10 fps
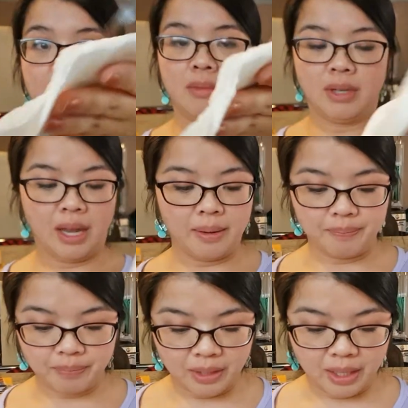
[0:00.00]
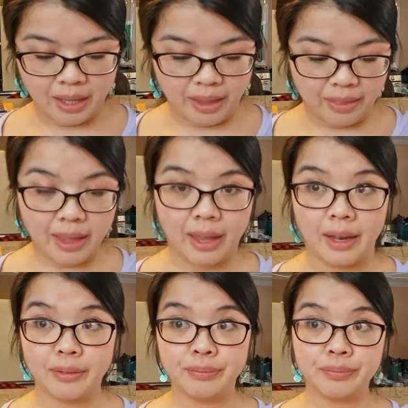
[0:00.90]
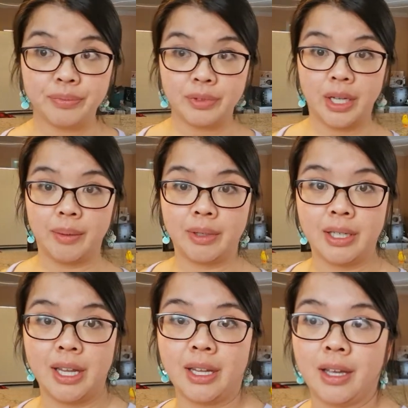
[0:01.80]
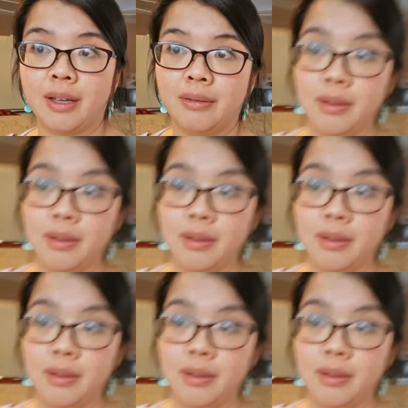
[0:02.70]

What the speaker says: Okay, and then I want to take it,